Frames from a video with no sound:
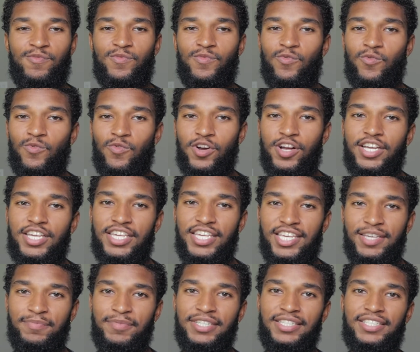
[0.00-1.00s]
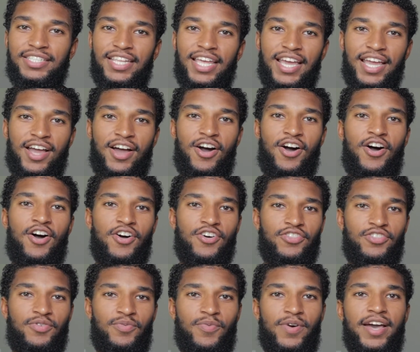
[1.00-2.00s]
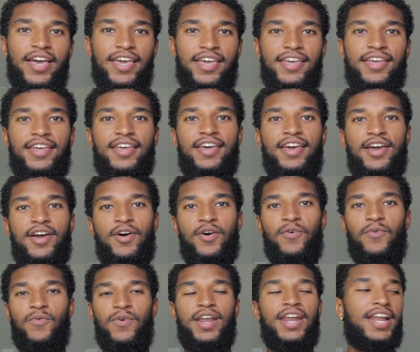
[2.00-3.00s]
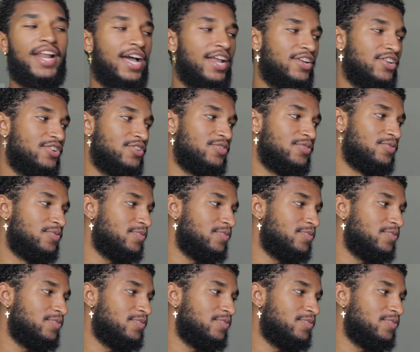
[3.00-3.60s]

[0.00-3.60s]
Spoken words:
rookie mistake all the way. What did I do?